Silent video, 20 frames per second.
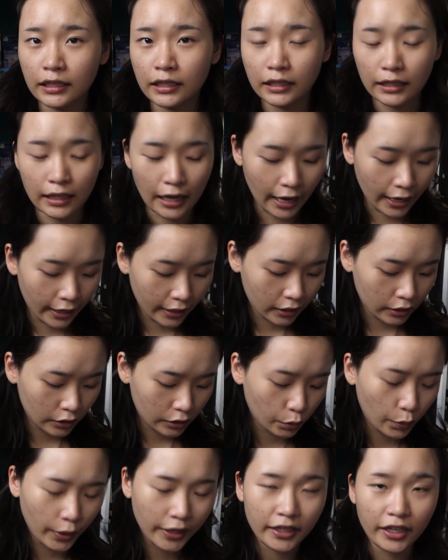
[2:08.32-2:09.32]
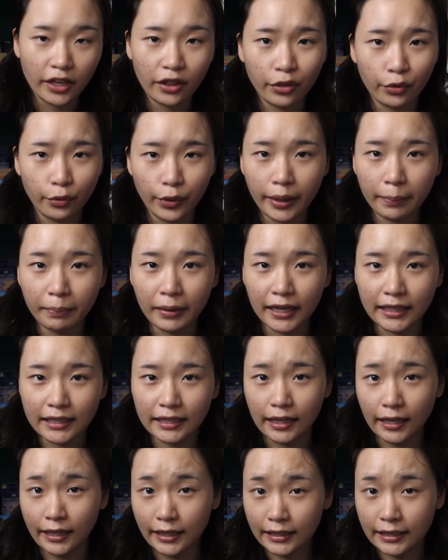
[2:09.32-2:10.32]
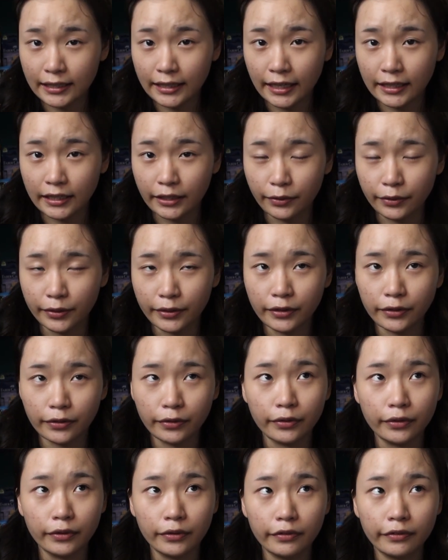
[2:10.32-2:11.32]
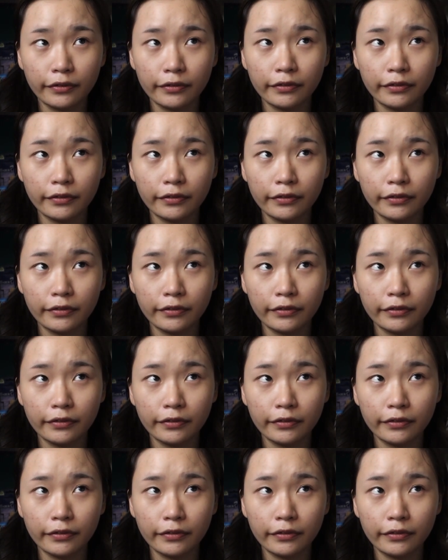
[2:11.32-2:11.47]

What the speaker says: like 23 plus 36 equals to